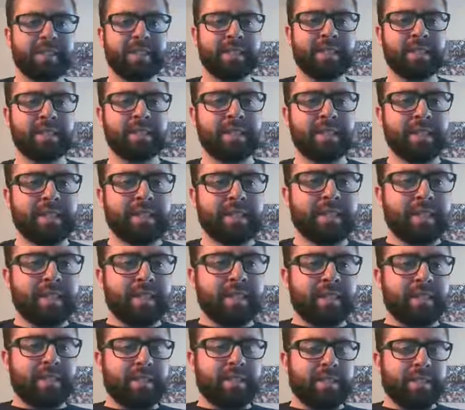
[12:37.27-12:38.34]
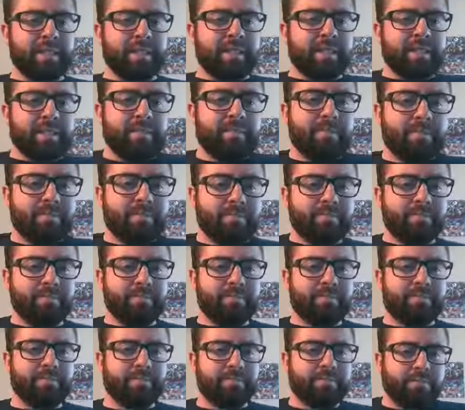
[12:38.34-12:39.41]

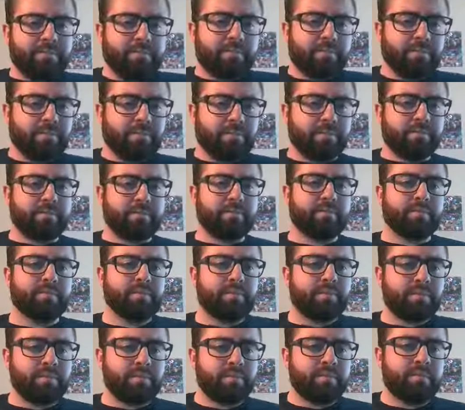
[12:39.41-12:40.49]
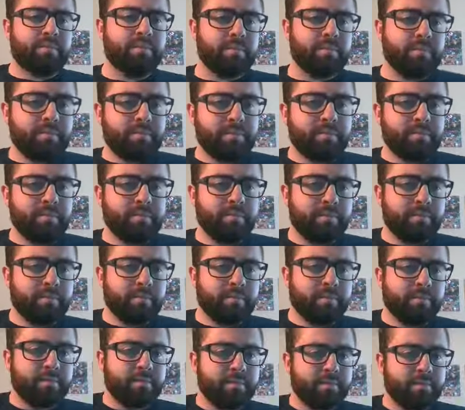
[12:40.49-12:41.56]

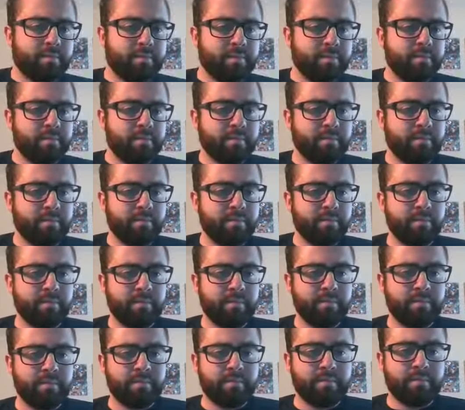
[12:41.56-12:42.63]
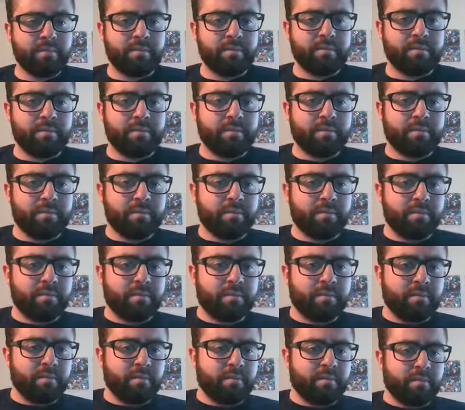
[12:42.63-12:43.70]

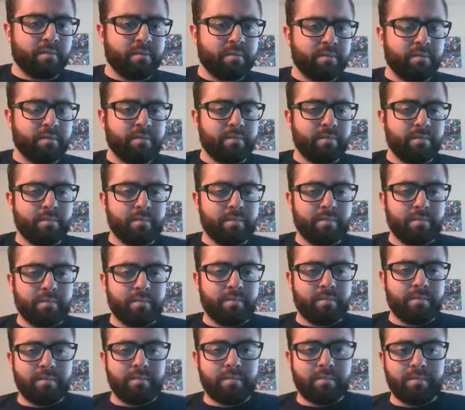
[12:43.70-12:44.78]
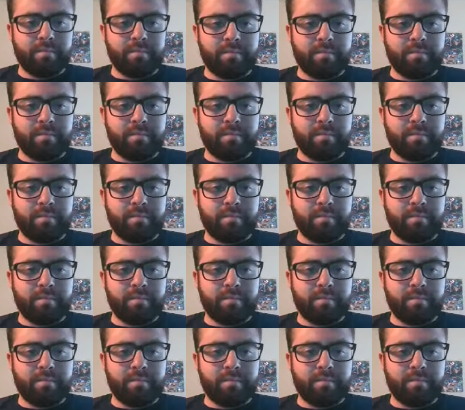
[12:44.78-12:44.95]
No one is speaking in this clip.